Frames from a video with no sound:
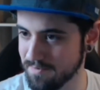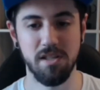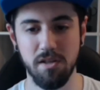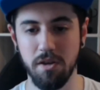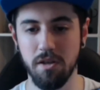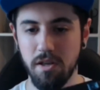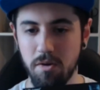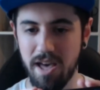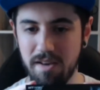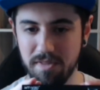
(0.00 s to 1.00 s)
You
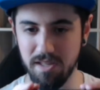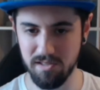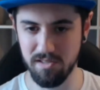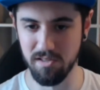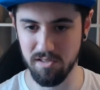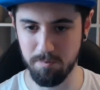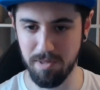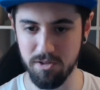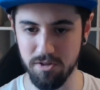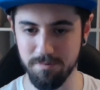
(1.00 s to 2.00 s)
have this
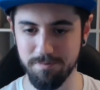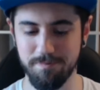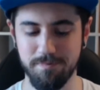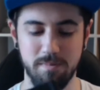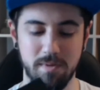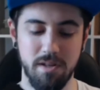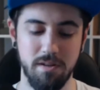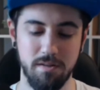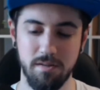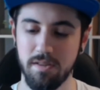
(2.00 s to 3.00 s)
splitter.
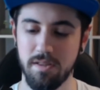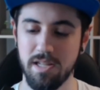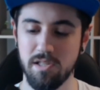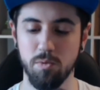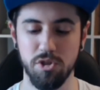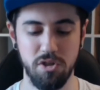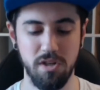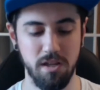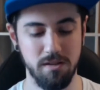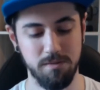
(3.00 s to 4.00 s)
That's what you
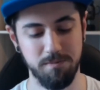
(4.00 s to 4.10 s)
need.